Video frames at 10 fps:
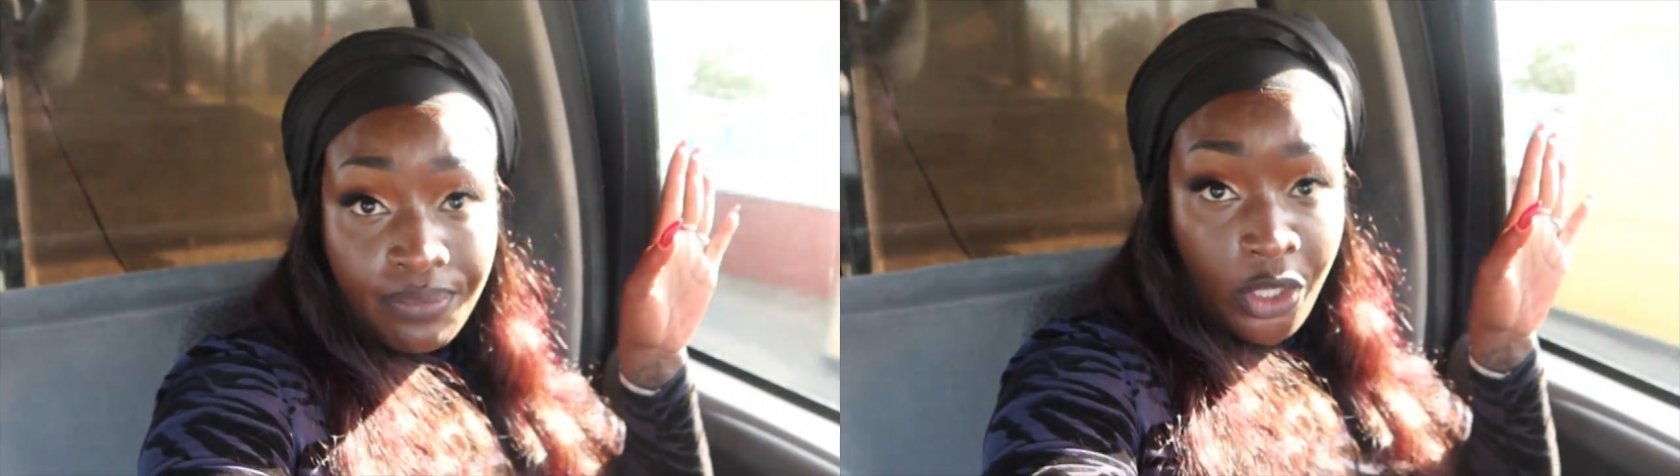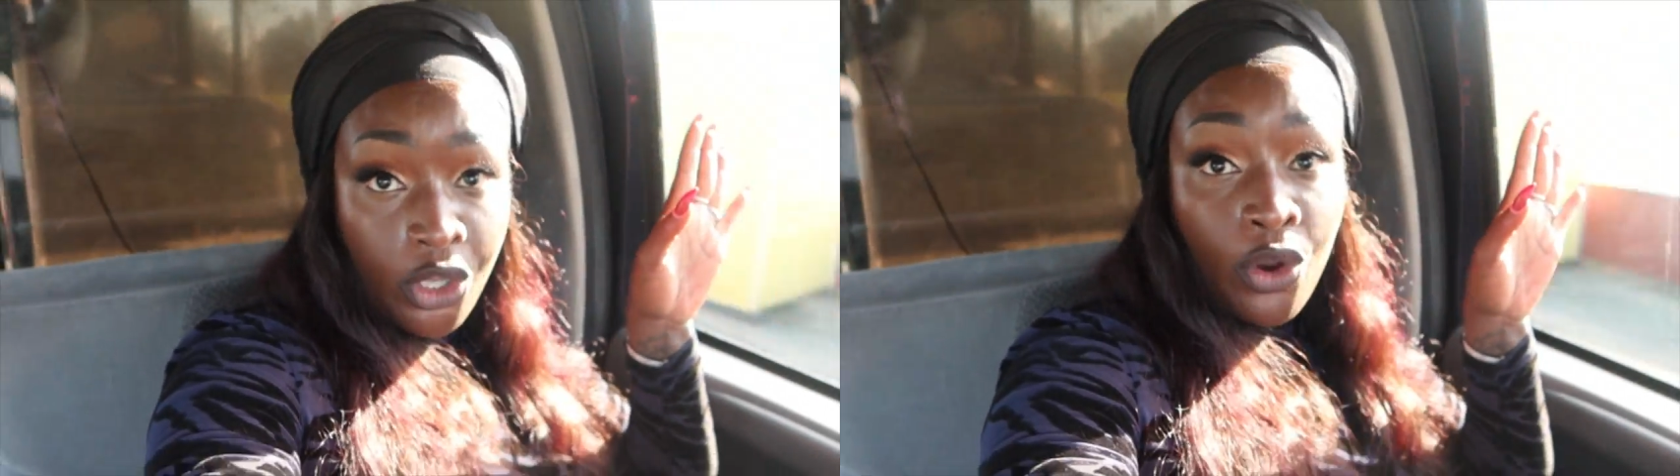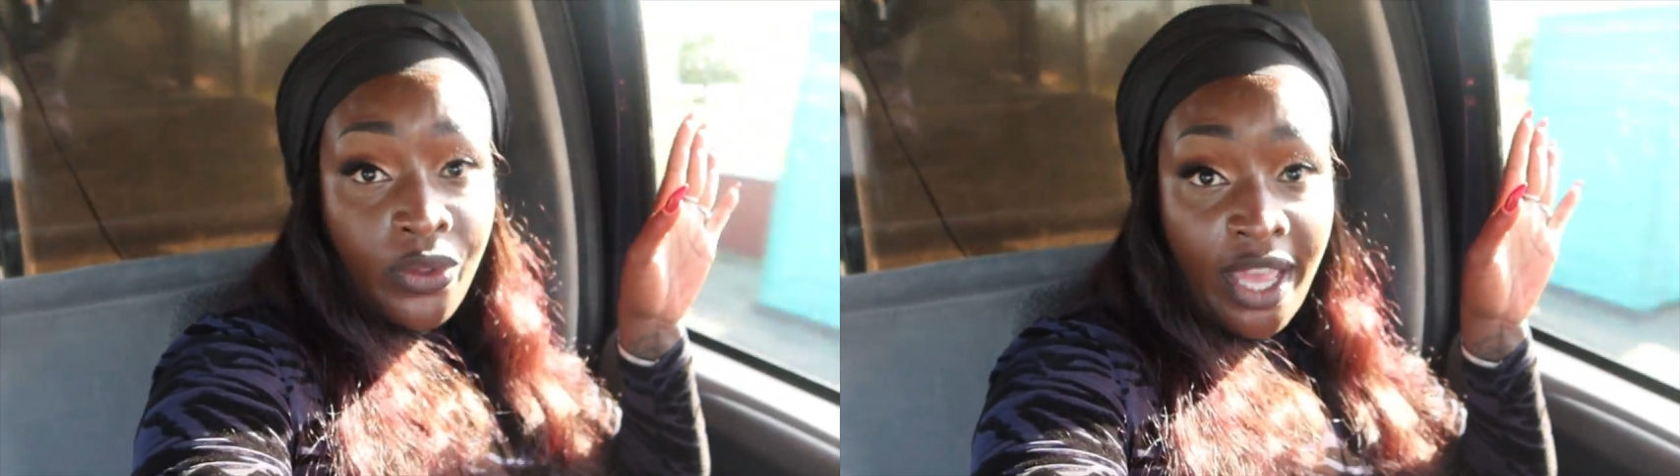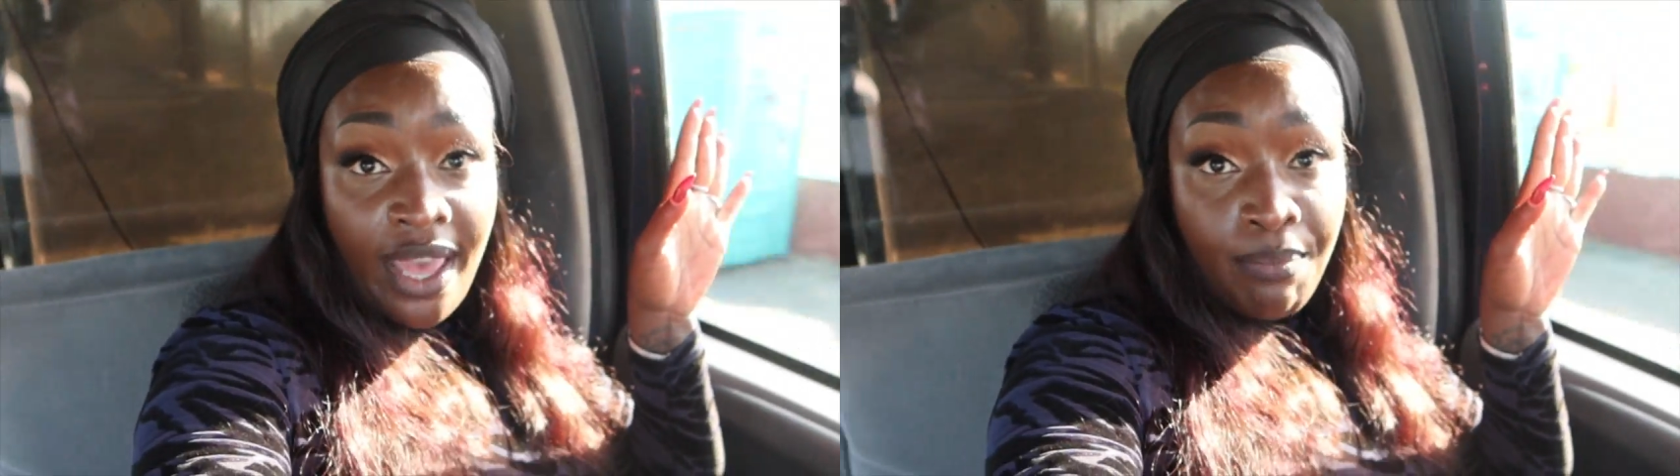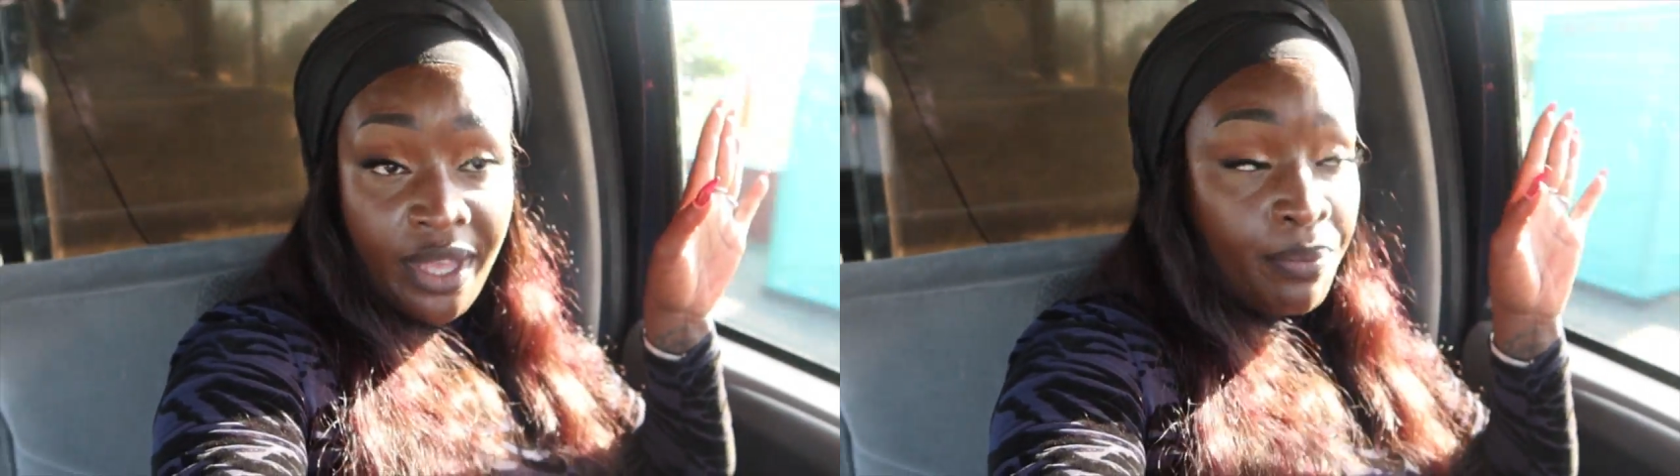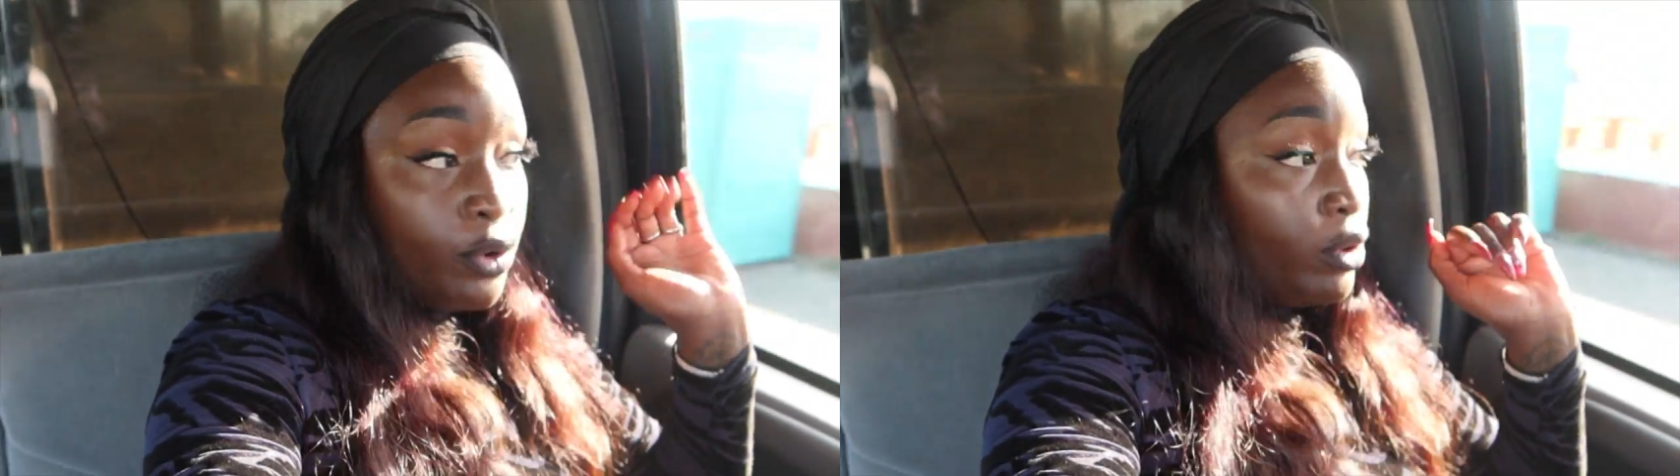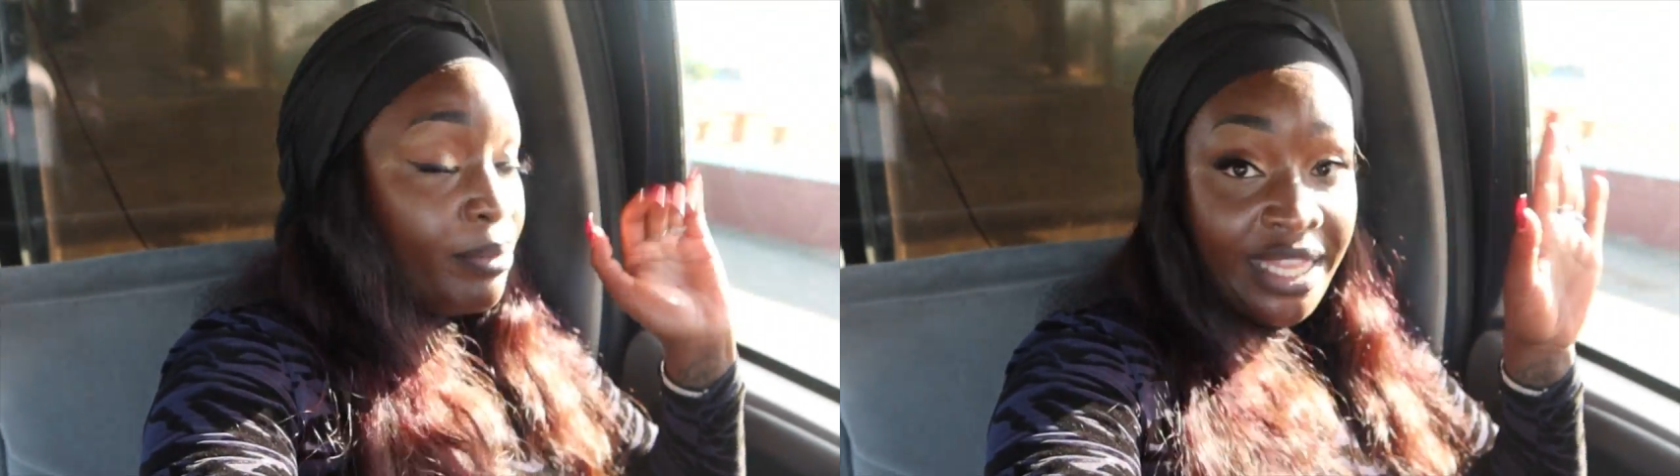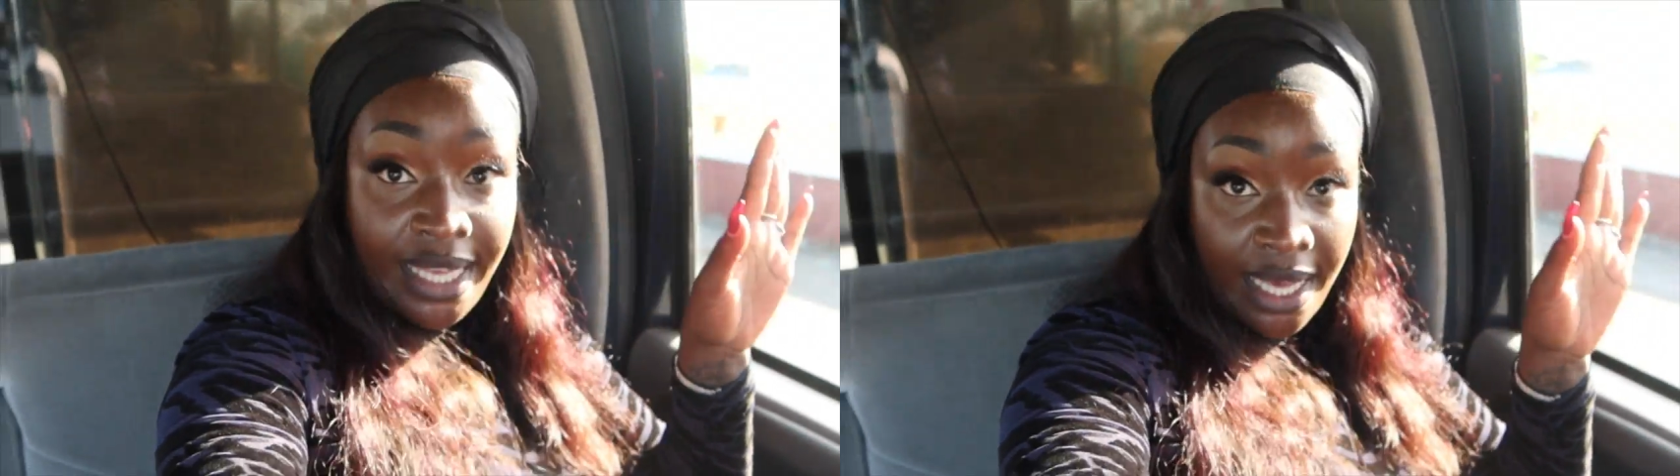you know, certain people
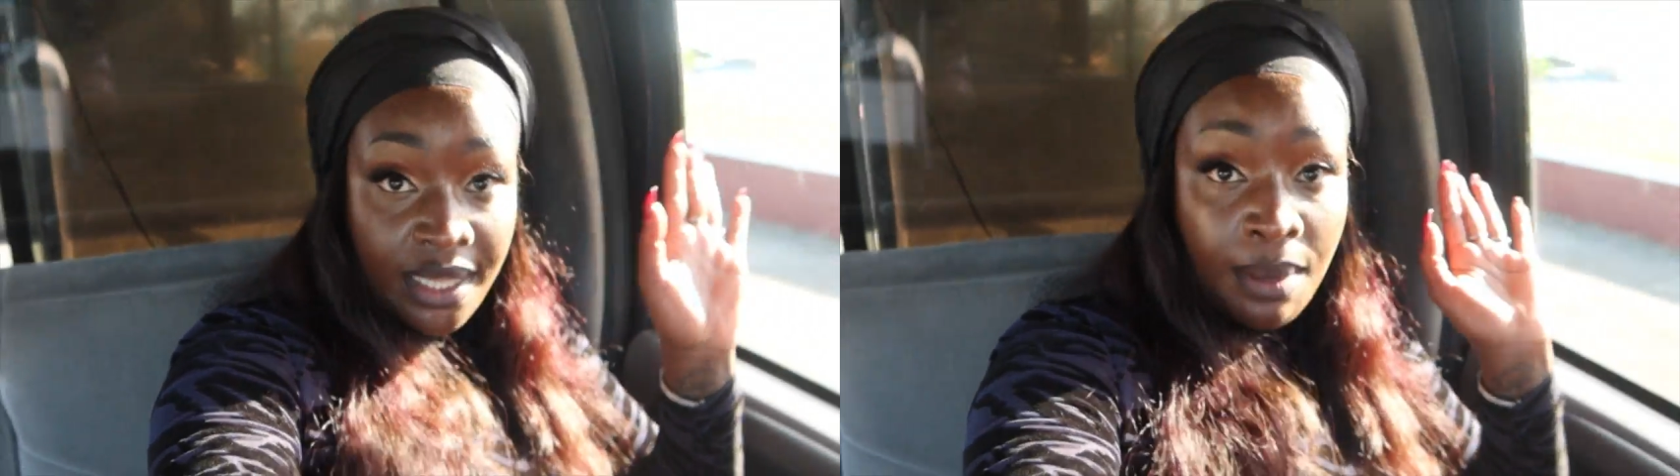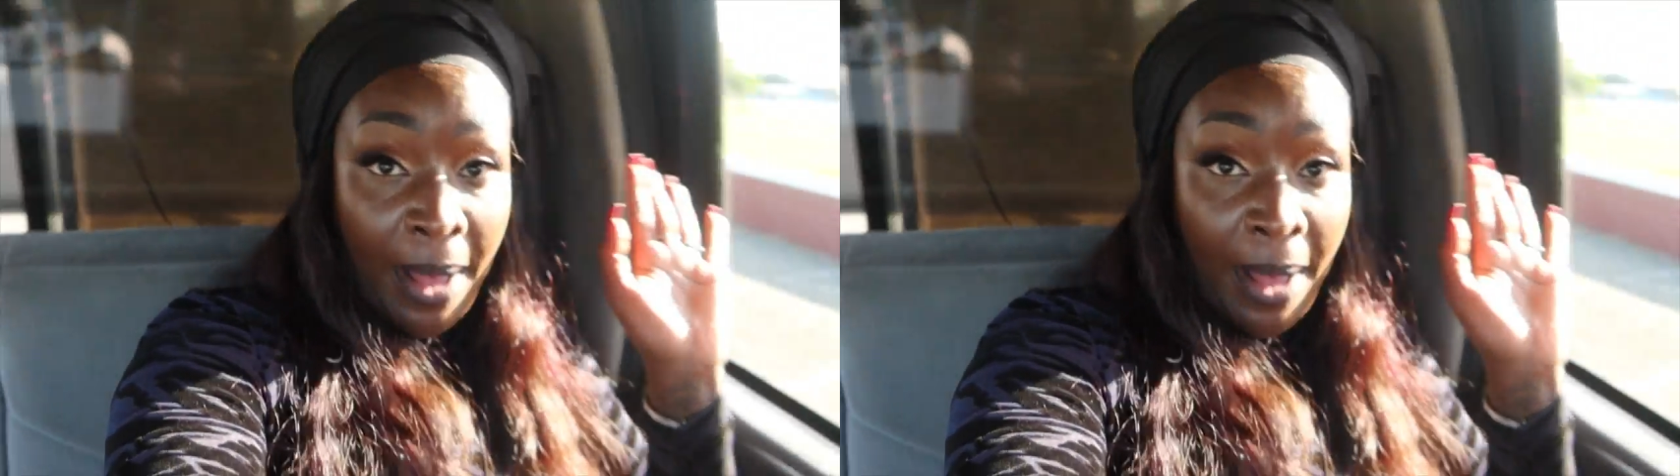maintain the